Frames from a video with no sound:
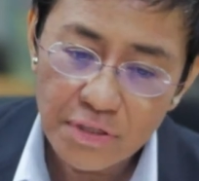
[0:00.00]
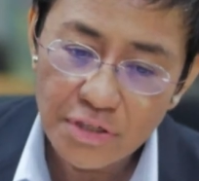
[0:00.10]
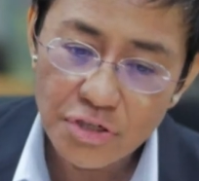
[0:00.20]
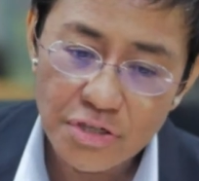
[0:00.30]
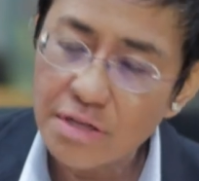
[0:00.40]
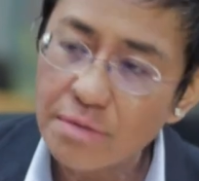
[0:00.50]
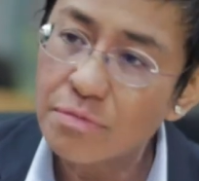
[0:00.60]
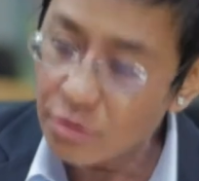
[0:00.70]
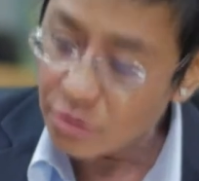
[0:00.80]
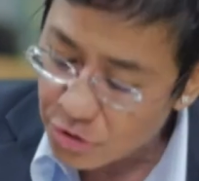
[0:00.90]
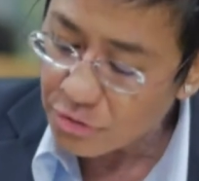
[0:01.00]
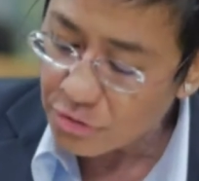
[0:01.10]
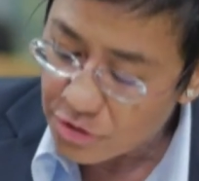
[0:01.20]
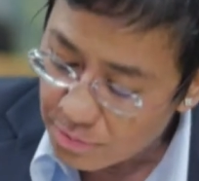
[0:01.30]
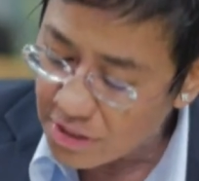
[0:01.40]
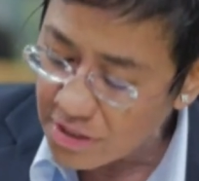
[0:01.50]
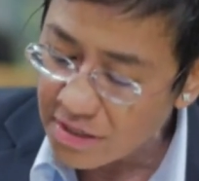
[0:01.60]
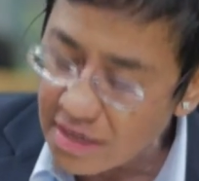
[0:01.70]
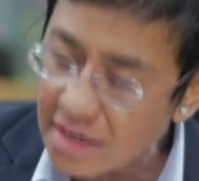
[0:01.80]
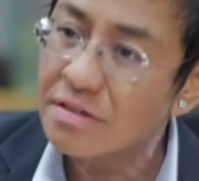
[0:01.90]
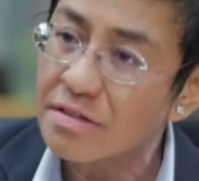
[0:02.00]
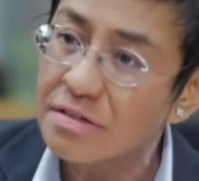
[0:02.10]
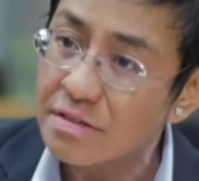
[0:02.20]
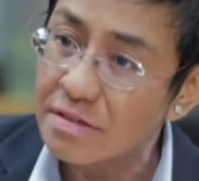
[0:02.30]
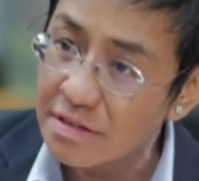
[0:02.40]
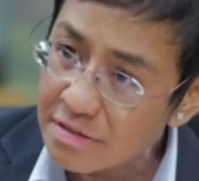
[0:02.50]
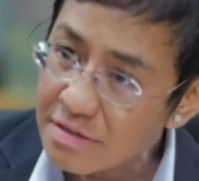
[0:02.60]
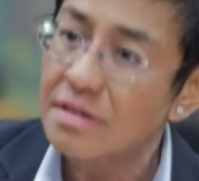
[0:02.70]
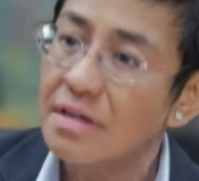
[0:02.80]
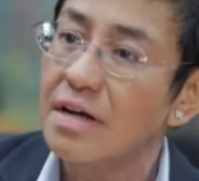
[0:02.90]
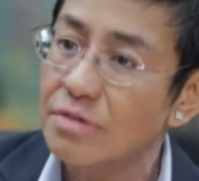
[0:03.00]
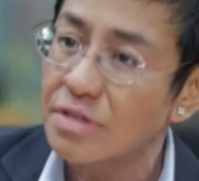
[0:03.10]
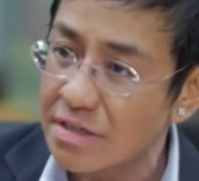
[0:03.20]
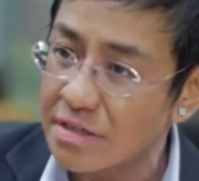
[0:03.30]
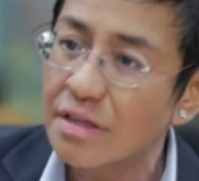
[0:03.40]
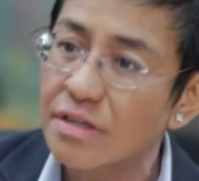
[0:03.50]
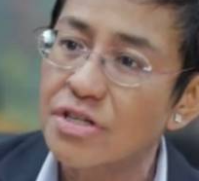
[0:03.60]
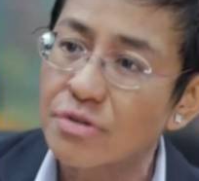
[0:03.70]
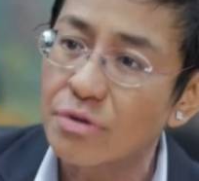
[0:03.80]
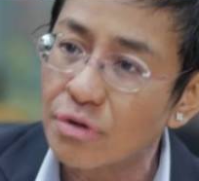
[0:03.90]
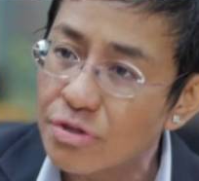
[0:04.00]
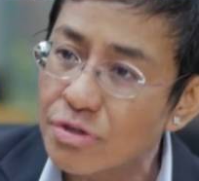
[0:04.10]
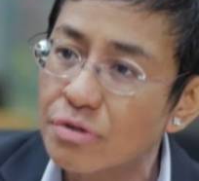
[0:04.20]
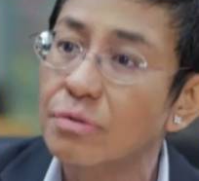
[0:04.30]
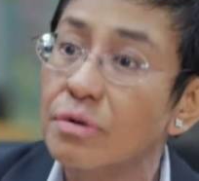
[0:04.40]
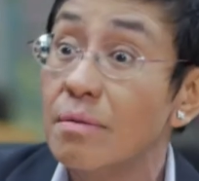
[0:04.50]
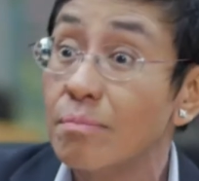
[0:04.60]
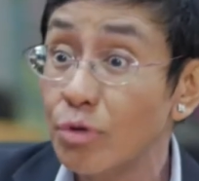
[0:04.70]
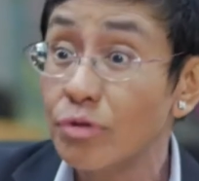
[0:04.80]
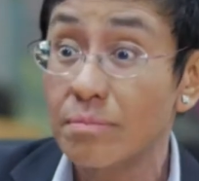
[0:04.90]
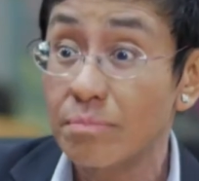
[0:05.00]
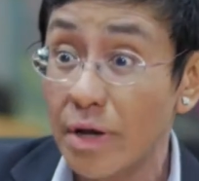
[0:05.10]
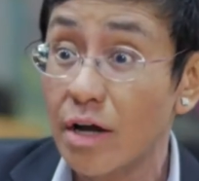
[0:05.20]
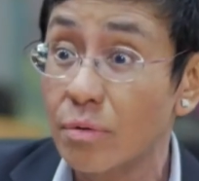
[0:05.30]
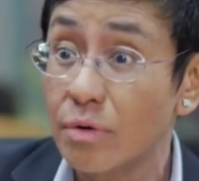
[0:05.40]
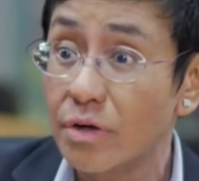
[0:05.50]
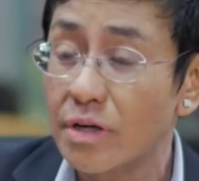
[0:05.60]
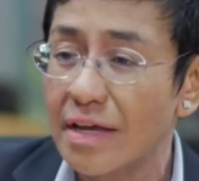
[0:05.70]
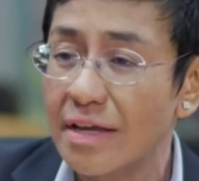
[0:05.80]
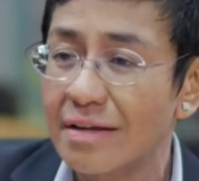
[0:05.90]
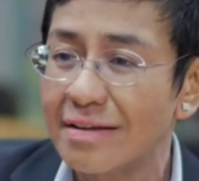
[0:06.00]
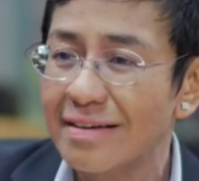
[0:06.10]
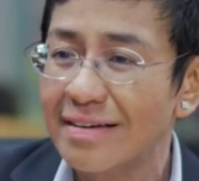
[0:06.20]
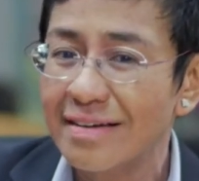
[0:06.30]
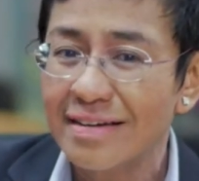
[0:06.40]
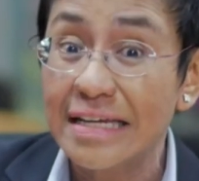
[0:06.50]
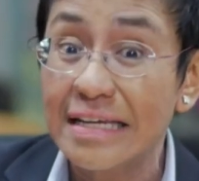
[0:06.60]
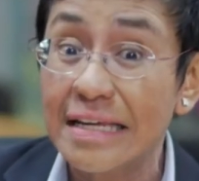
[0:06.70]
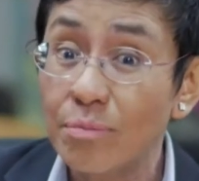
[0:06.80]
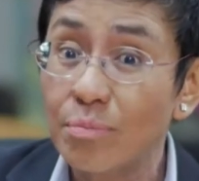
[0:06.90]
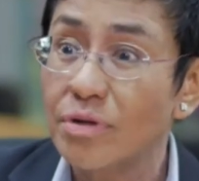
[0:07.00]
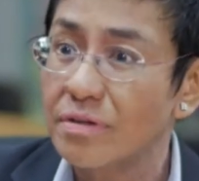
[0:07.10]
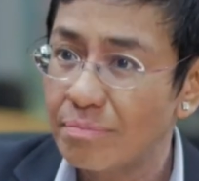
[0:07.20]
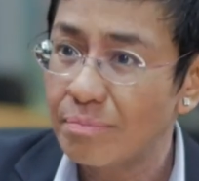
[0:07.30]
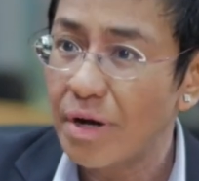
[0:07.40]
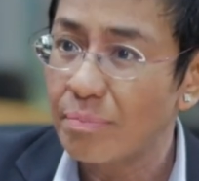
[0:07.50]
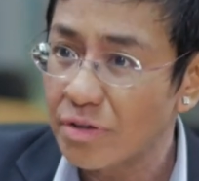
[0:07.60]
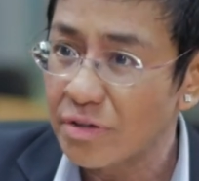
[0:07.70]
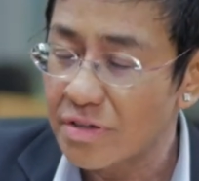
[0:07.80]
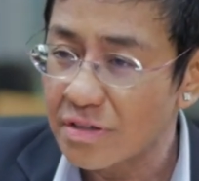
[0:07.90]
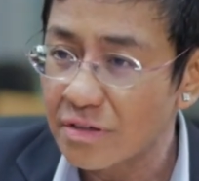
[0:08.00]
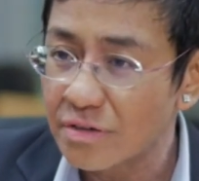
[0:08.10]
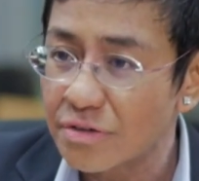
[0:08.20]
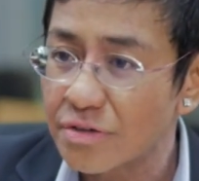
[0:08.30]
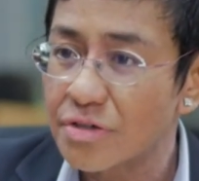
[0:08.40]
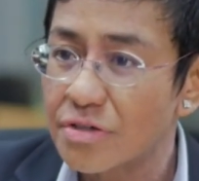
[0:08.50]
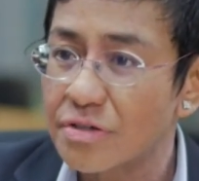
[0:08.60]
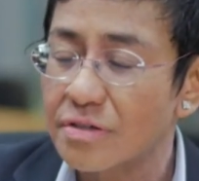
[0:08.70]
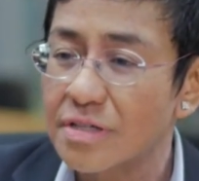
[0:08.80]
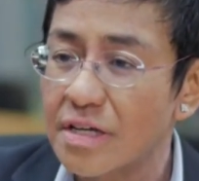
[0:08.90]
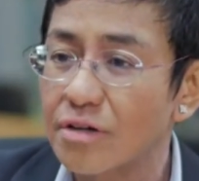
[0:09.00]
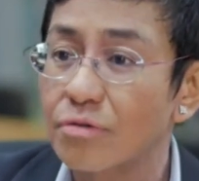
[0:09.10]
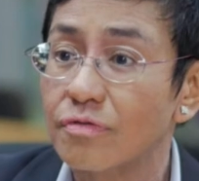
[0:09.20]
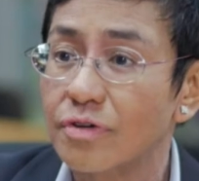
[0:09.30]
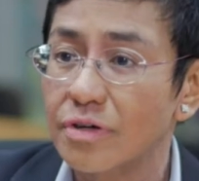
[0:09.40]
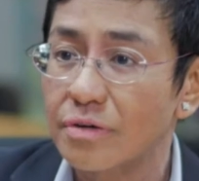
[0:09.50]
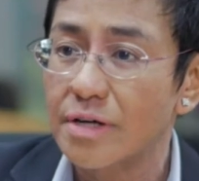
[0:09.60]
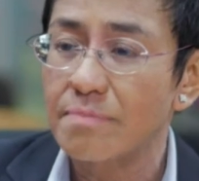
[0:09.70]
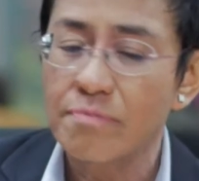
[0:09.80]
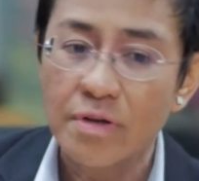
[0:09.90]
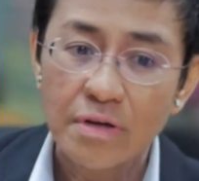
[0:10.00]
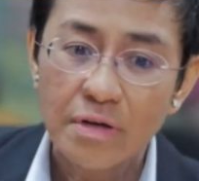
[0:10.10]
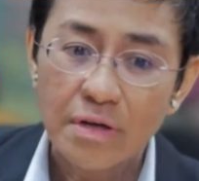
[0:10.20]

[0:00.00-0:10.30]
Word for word: It seemed also to be connected to this, how technology has also mm. both empowered and enabled populist leaders to take over, right? Mm.